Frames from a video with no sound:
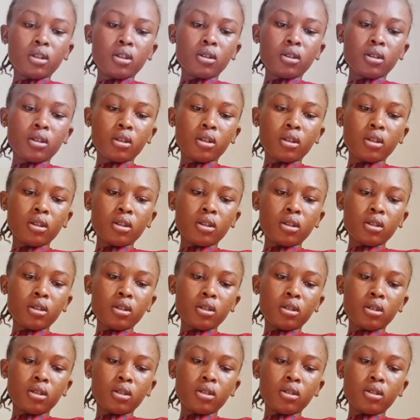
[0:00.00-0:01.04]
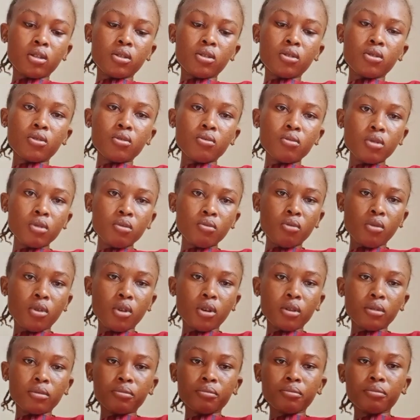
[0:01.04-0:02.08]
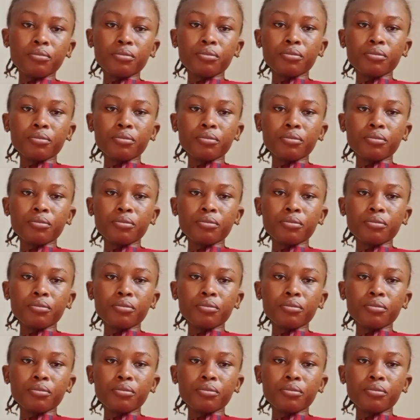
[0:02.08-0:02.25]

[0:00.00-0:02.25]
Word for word: Okay, it is two in one.